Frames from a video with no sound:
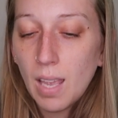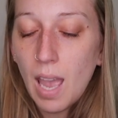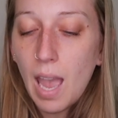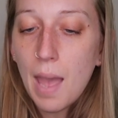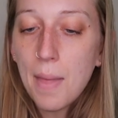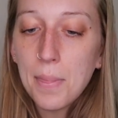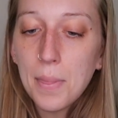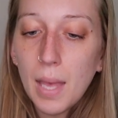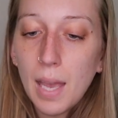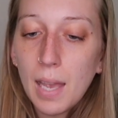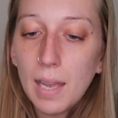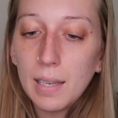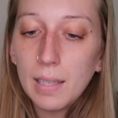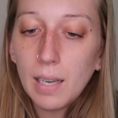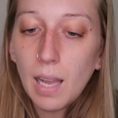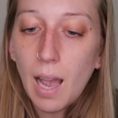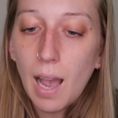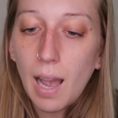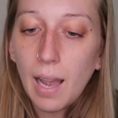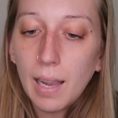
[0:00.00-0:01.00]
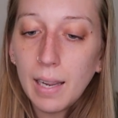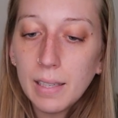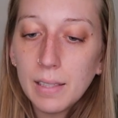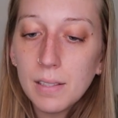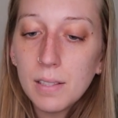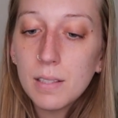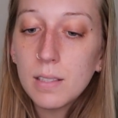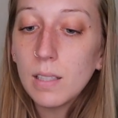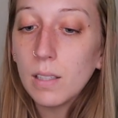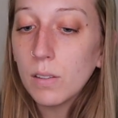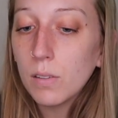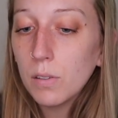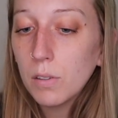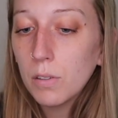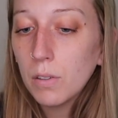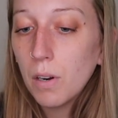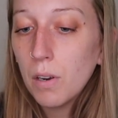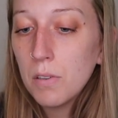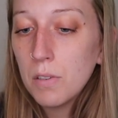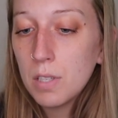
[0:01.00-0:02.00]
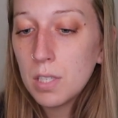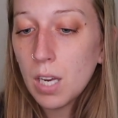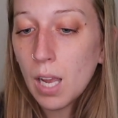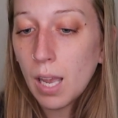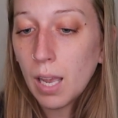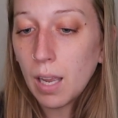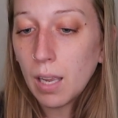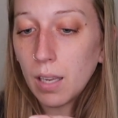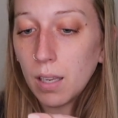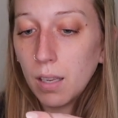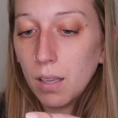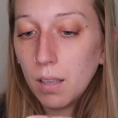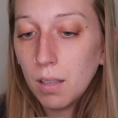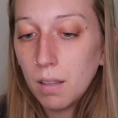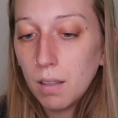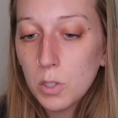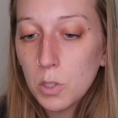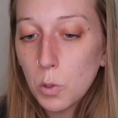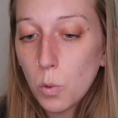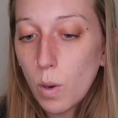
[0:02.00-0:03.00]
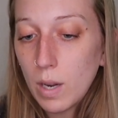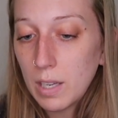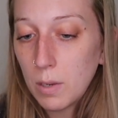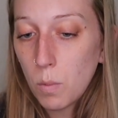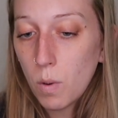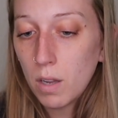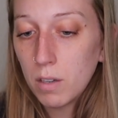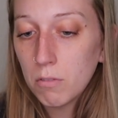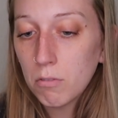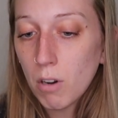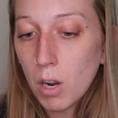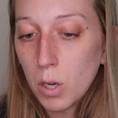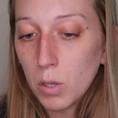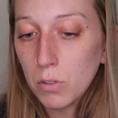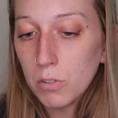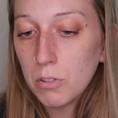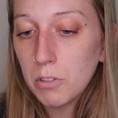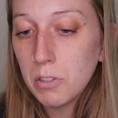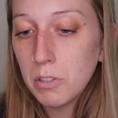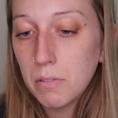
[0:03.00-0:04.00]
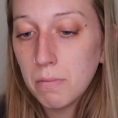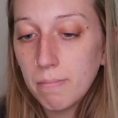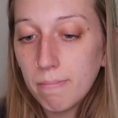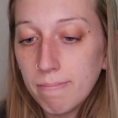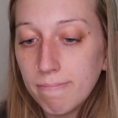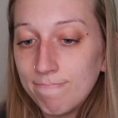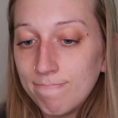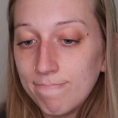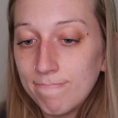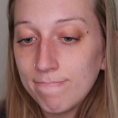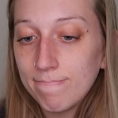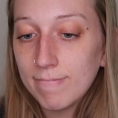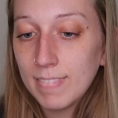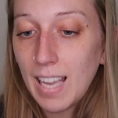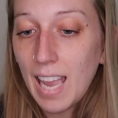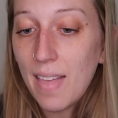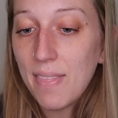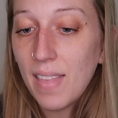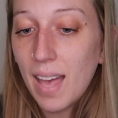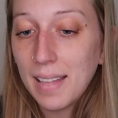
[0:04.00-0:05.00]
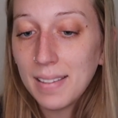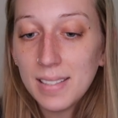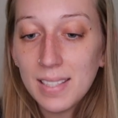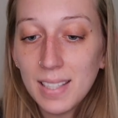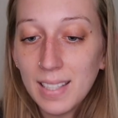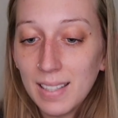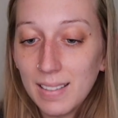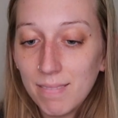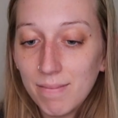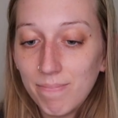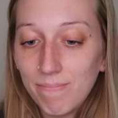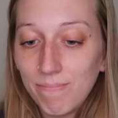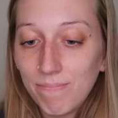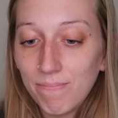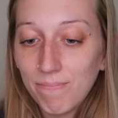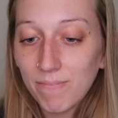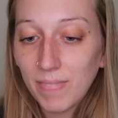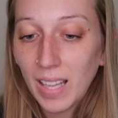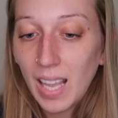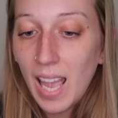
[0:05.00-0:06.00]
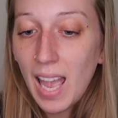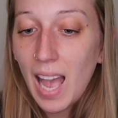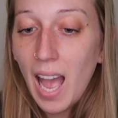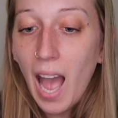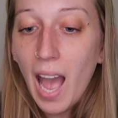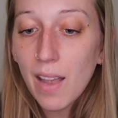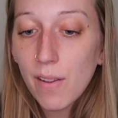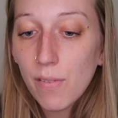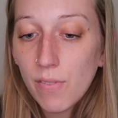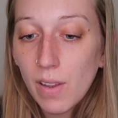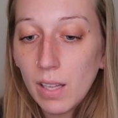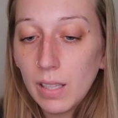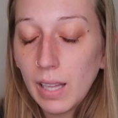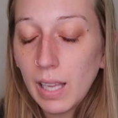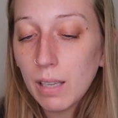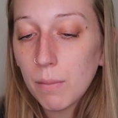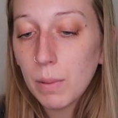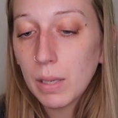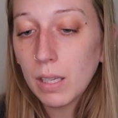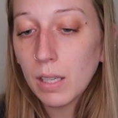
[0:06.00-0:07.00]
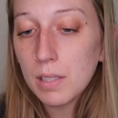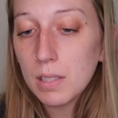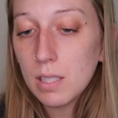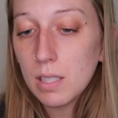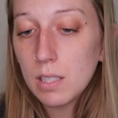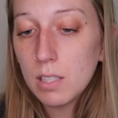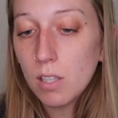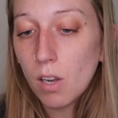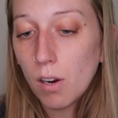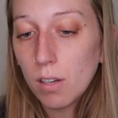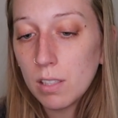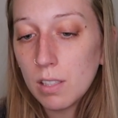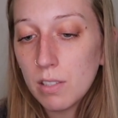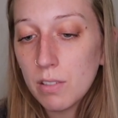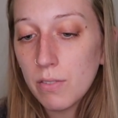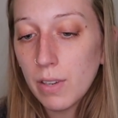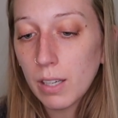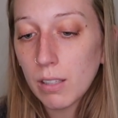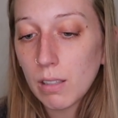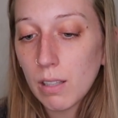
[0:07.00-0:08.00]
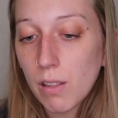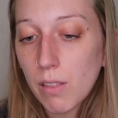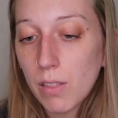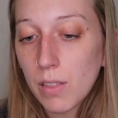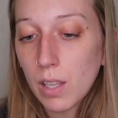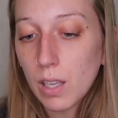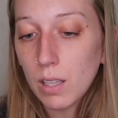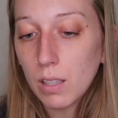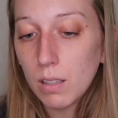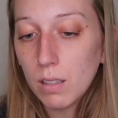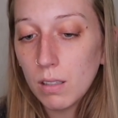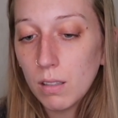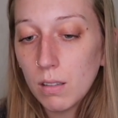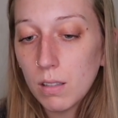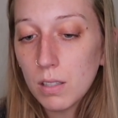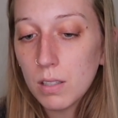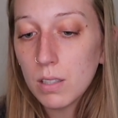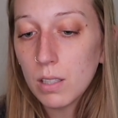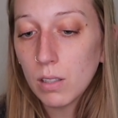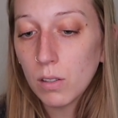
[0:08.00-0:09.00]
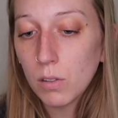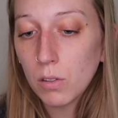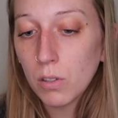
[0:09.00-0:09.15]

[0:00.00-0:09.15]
and then I single crochet 21 rows, and that's it. I felt like because this yarn is fairly thin, the single